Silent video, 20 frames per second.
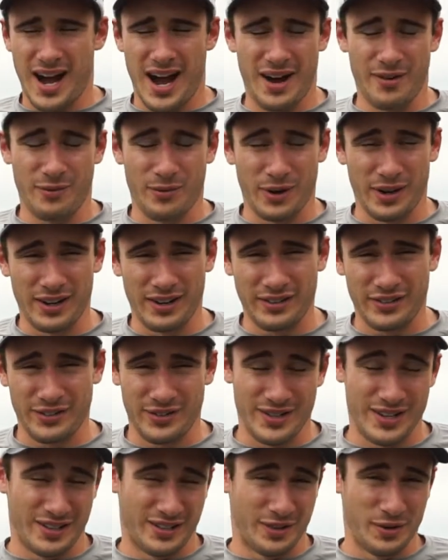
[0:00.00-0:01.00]
we're going to show
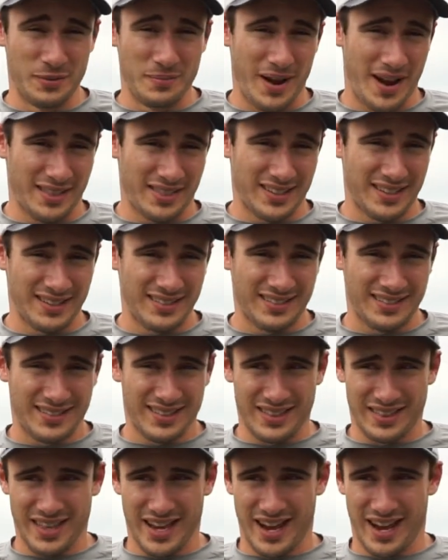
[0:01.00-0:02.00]
you two methods
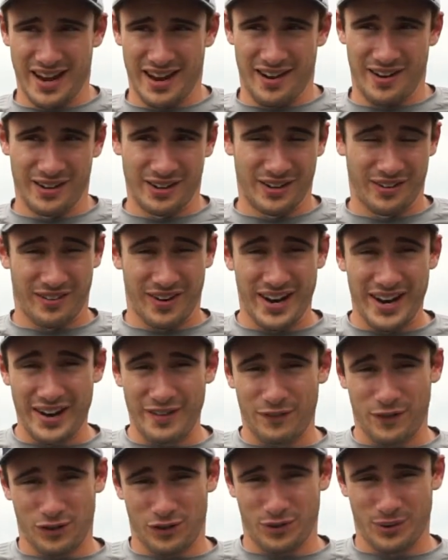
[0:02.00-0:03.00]
that are great
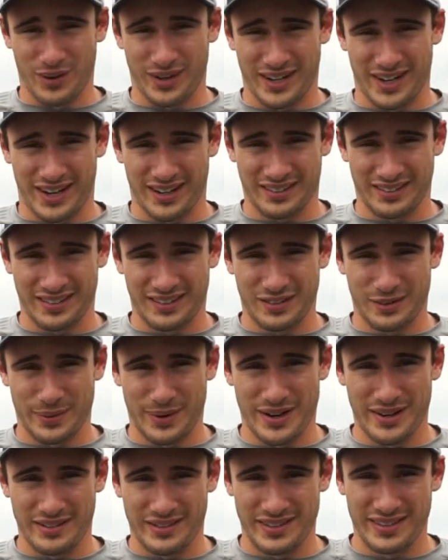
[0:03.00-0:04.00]
for short cast
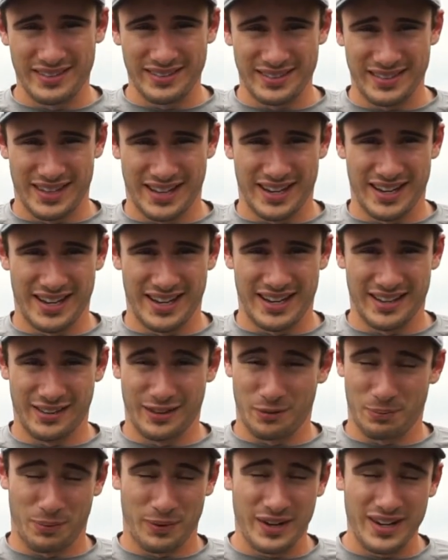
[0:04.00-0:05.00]
situations, and
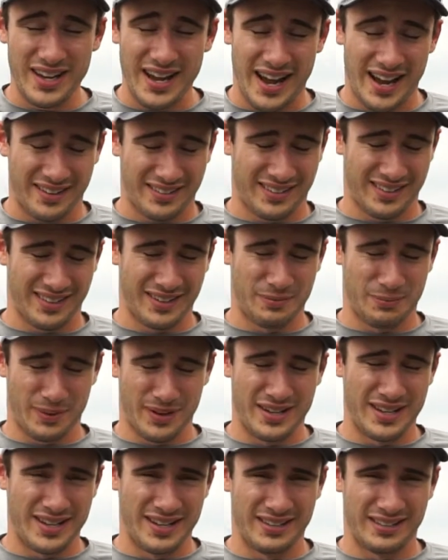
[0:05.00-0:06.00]
they're actually
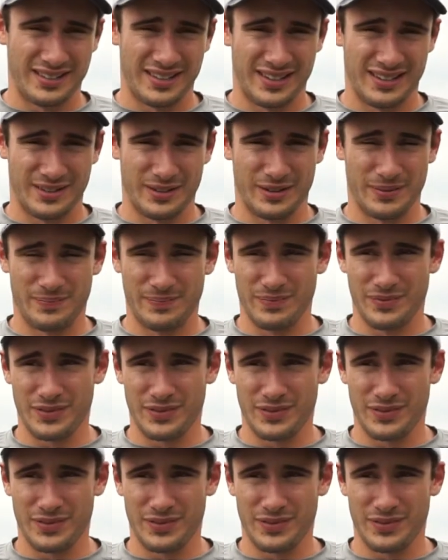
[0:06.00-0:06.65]
pretty easy to,